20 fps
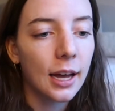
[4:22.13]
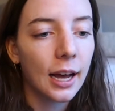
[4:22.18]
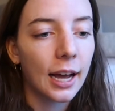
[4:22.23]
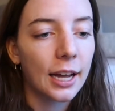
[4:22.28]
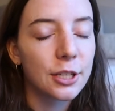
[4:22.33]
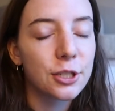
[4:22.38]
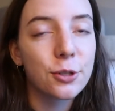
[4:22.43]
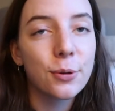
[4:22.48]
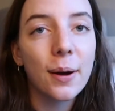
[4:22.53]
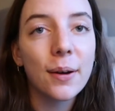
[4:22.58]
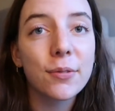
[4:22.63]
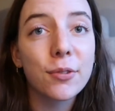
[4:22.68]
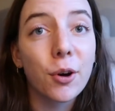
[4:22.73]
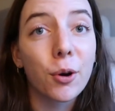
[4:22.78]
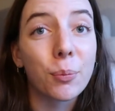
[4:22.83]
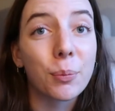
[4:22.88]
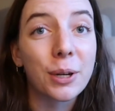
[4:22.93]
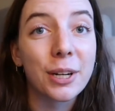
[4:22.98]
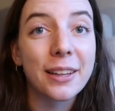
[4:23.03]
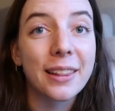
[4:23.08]
I do have
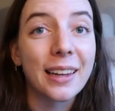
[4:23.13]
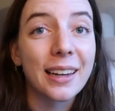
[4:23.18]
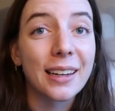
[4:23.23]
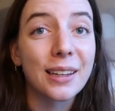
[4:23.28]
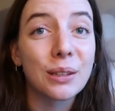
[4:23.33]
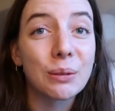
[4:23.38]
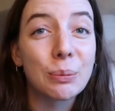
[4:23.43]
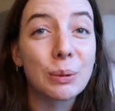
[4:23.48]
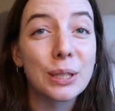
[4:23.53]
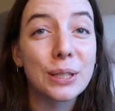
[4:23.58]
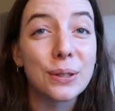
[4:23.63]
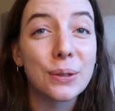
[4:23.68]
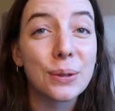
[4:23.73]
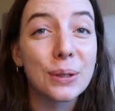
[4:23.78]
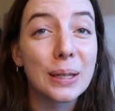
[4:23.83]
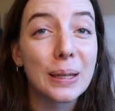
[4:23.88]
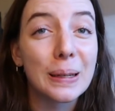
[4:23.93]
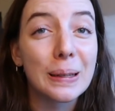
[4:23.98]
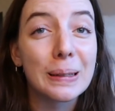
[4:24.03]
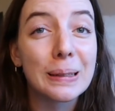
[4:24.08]
homework that I could be
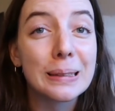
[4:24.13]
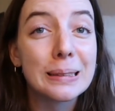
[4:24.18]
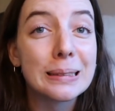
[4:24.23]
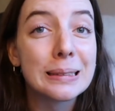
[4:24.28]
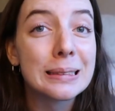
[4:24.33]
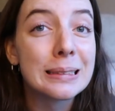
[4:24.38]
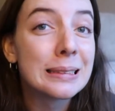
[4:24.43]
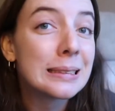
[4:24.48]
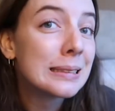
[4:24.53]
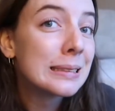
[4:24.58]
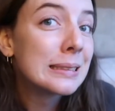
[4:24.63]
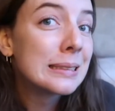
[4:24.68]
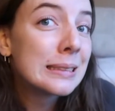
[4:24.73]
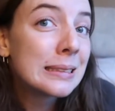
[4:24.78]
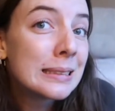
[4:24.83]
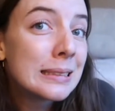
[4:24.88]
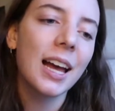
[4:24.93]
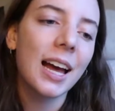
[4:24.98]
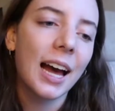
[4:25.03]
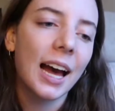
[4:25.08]
doing.
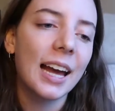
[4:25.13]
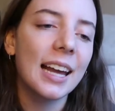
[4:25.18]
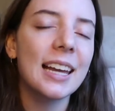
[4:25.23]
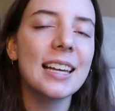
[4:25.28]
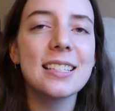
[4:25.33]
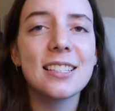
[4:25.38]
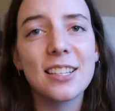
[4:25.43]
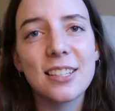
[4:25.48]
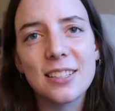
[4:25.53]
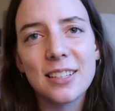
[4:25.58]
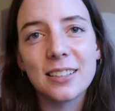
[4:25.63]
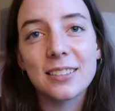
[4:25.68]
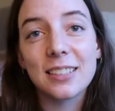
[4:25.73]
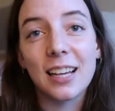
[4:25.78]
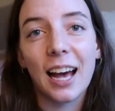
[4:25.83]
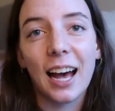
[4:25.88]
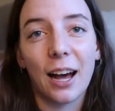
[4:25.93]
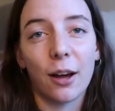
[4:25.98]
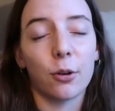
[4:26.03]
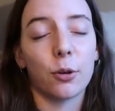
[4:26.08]
I guess this is a
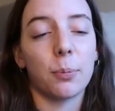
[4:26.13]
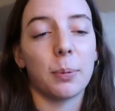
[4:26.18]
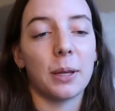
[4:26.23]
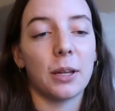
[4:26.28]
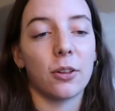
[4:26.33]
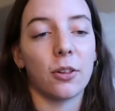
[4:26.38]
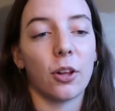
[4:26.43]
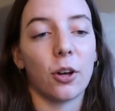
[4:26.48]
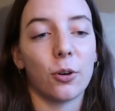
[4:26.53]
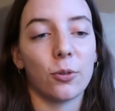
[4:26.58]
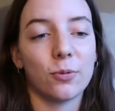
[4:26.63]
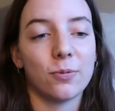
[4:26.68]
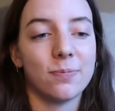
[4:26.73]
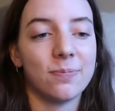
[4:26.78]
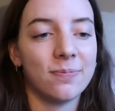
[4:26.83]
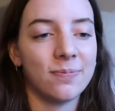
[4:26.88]
how to be alone.